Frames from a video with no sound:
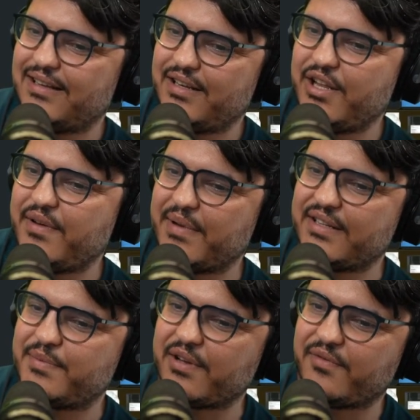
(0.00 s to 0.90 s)
NeoVim
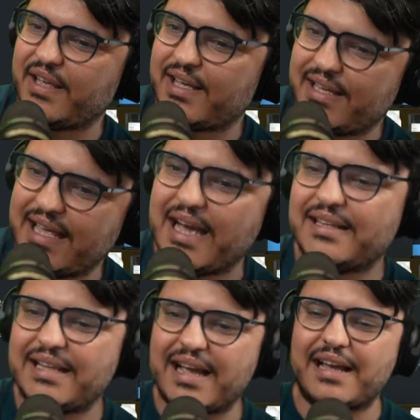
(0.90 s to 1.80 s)
LSP config. Yeah,
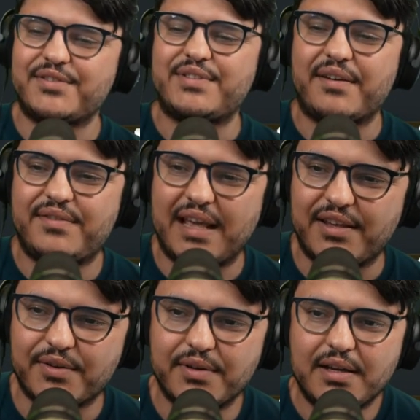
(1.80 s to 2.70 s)
that kind of stuff.
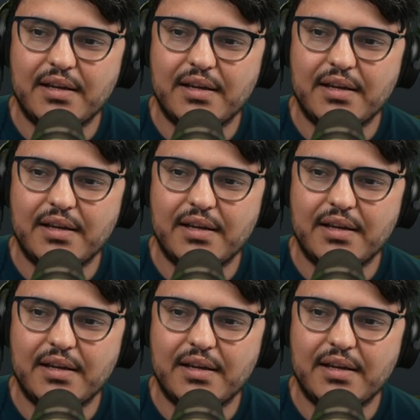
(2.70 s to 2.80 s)
Thank you.